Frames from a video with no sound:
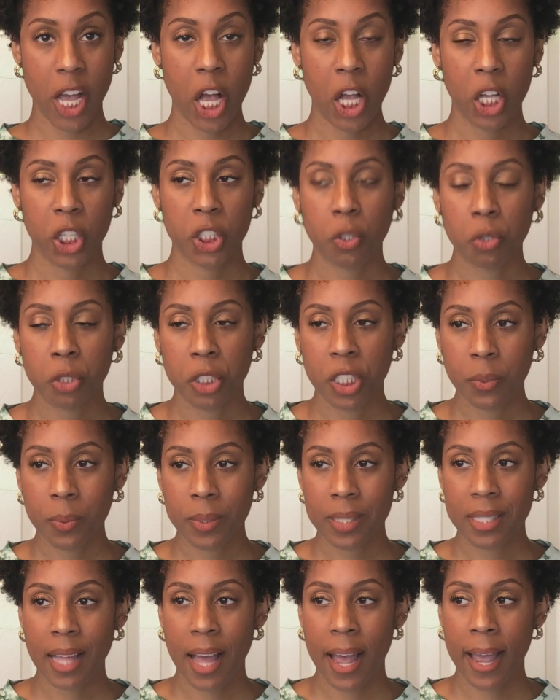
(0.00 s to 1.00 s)
So she
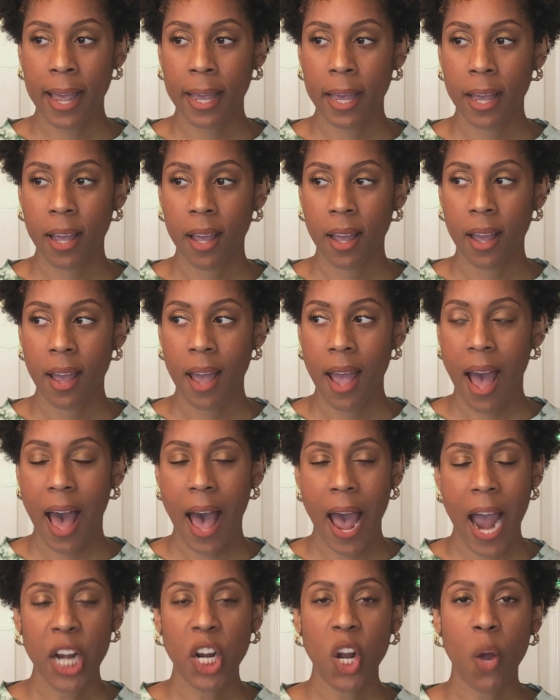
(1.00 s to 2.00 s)
was like,
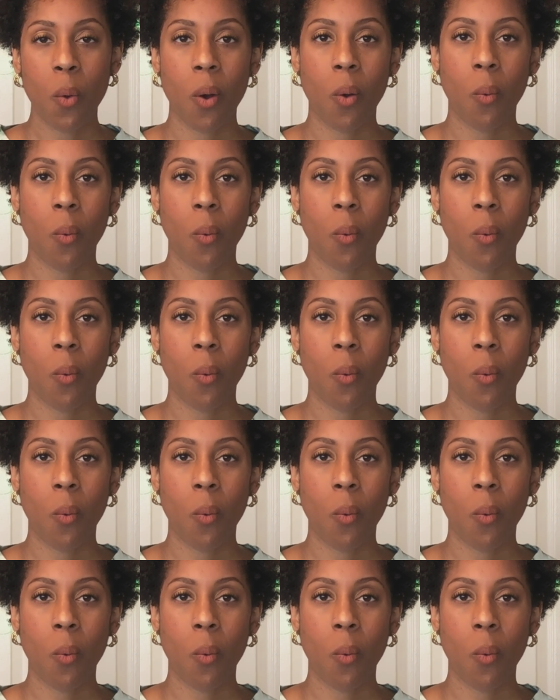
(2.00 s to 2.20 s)
I know a